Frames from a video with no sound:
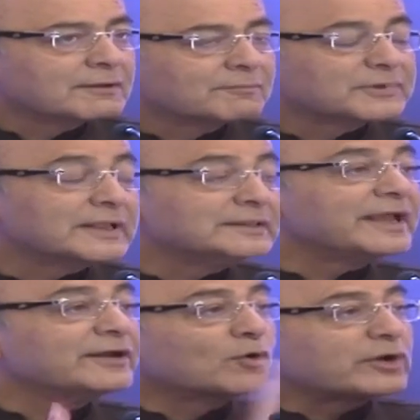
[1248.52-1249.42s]
But then
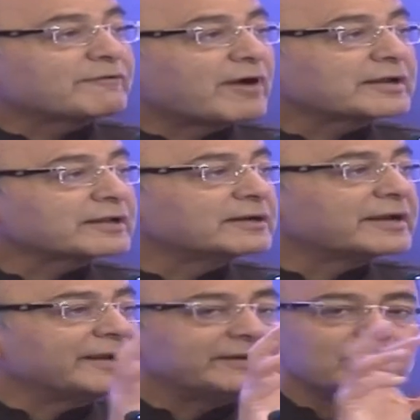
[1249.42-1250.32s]
they don't have Article
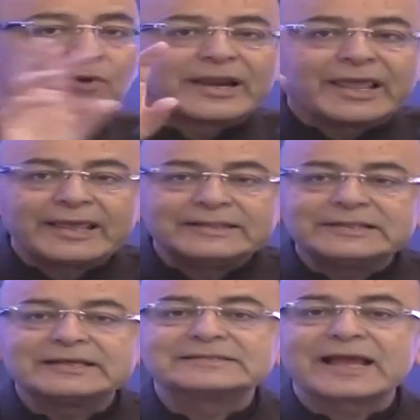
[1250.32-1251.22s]
19.1a in
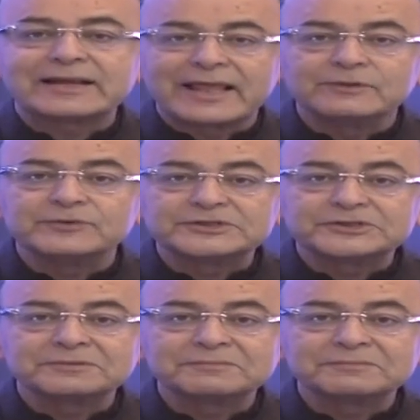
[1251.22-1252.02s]
the exact language.